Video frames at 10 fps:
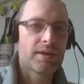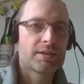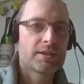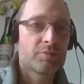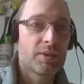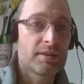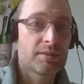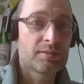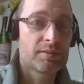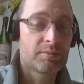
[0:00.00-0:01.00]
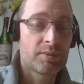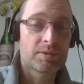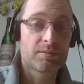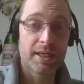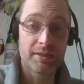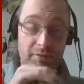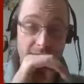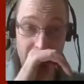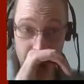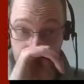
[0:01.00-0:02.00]
just been made
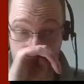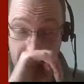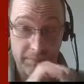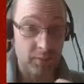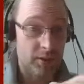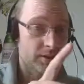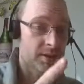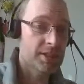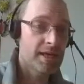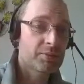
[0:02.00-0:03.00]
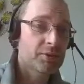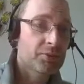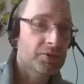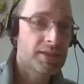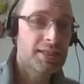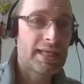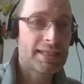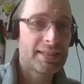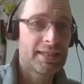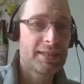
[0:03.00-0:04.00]
available again because a chap called
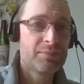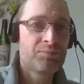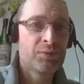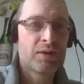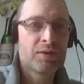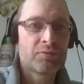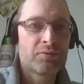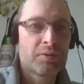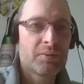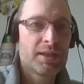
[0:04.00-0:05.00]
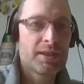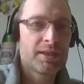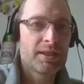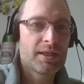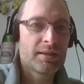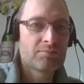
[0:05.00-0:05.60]
Stainy from the I